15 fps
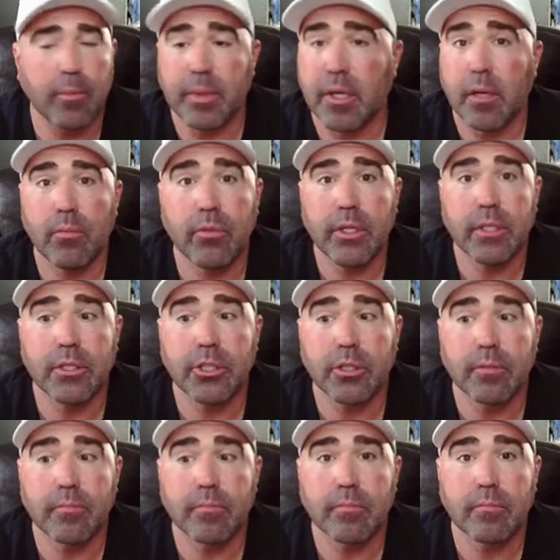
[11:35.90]
you become rich.
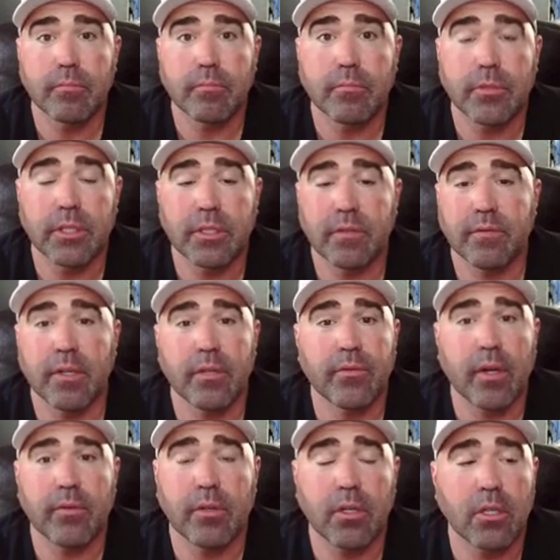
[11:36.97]
Just invest
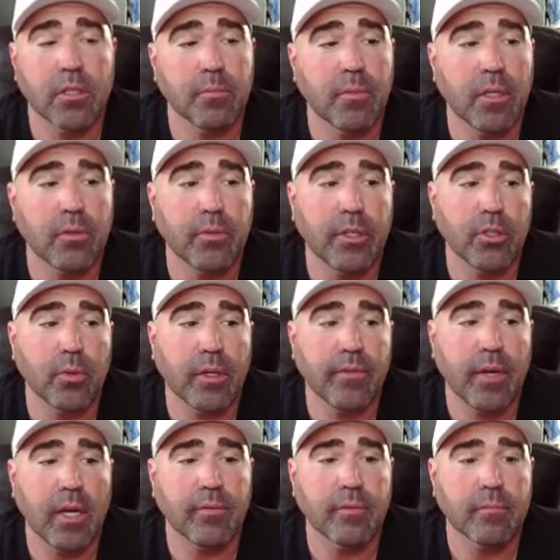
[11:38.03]
five hundred dollars a month when you're
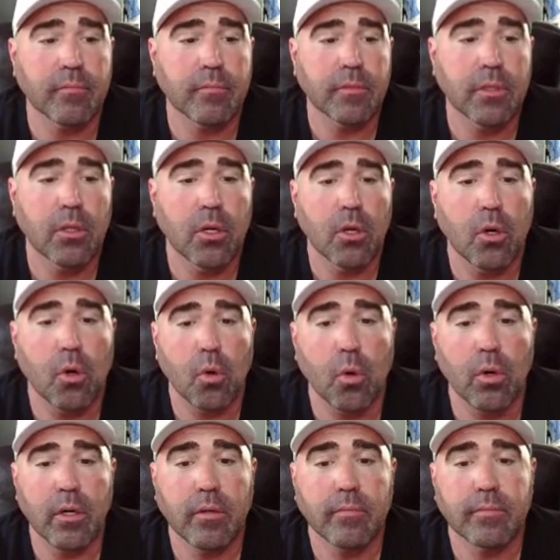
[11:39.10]
twenty-five,
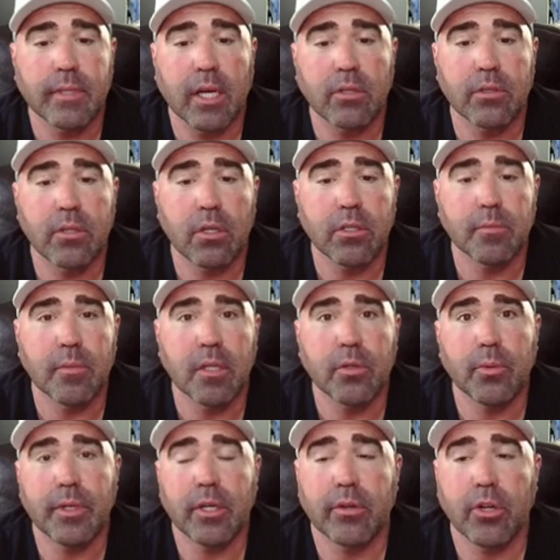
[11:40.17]
or one thousand dollars a month
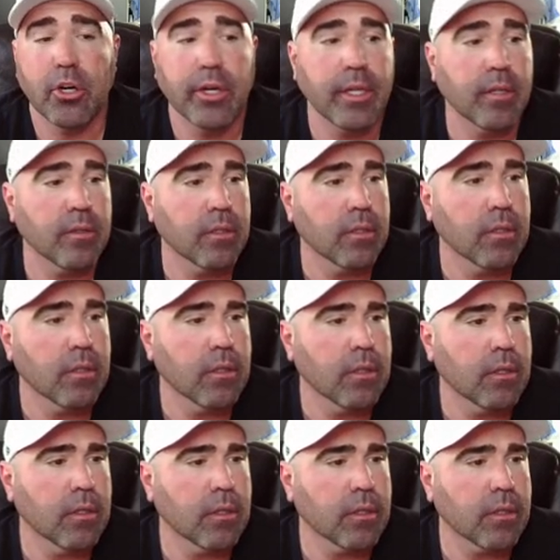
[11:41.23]
when you're thirty.
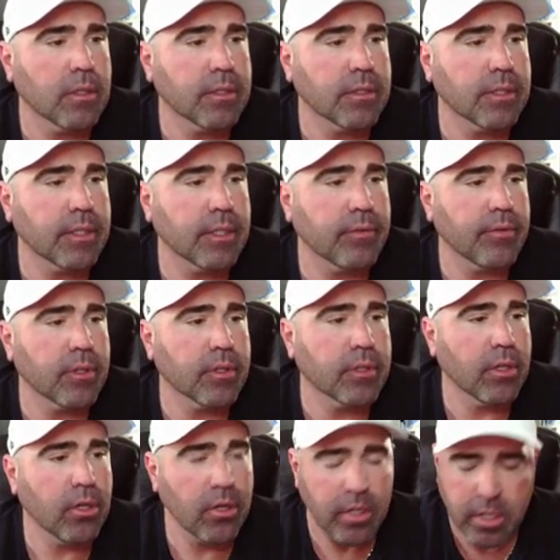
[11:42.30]
Let's see, if you're
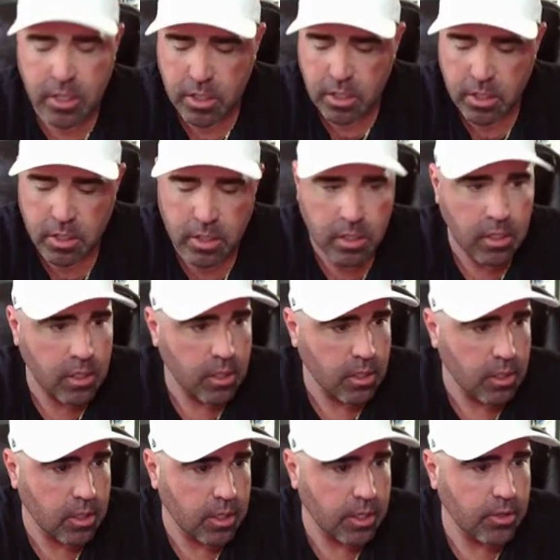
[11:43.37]
thirty
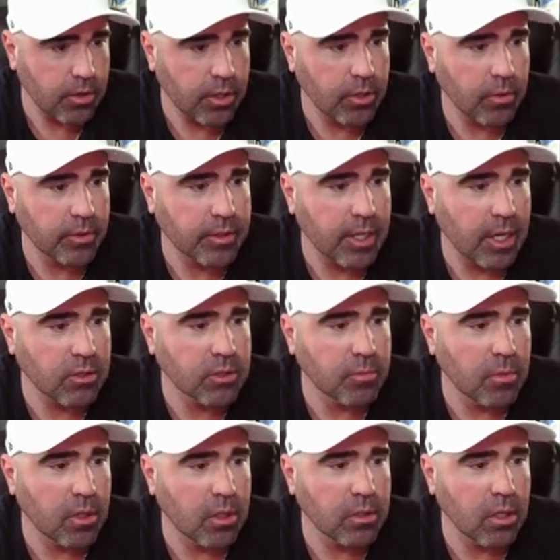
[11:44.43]
and you can do one thousand
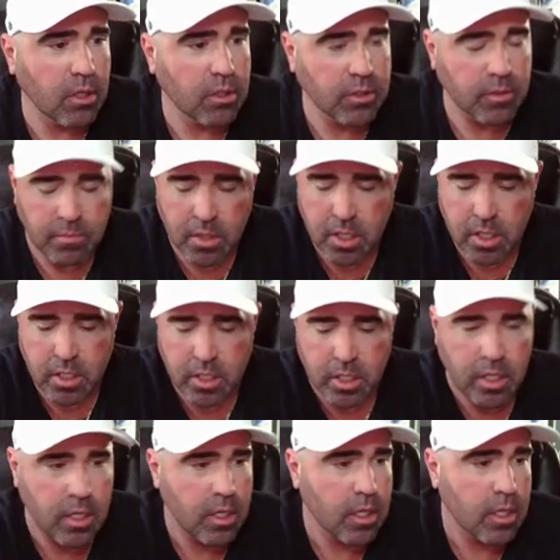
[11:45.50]
dollars a month,
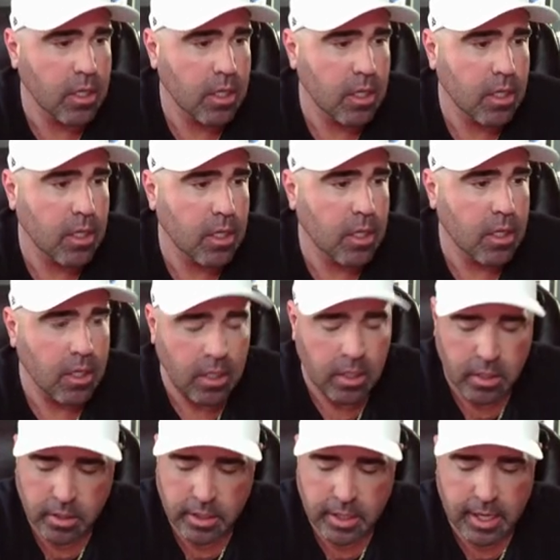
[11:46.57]

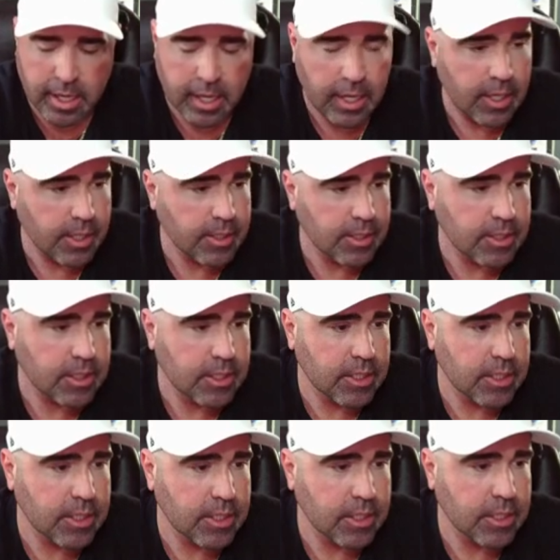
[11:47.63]
that
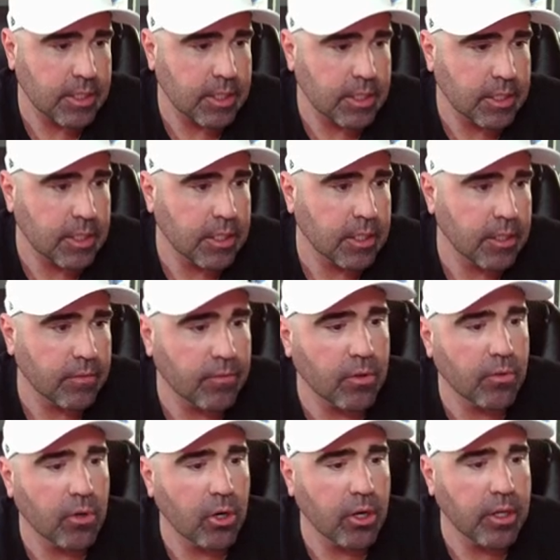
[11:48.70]
for
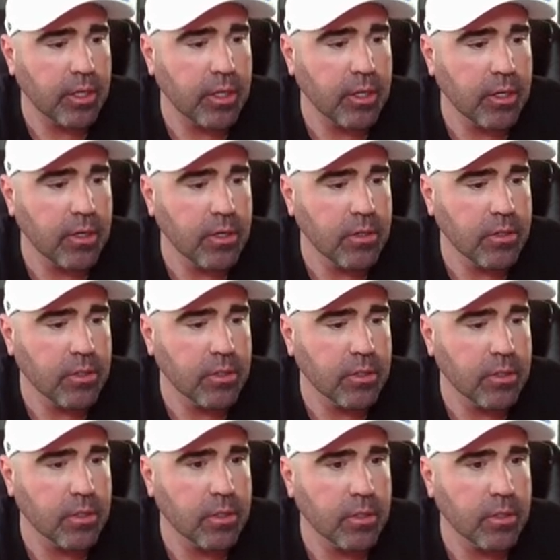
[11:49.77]
thirty years,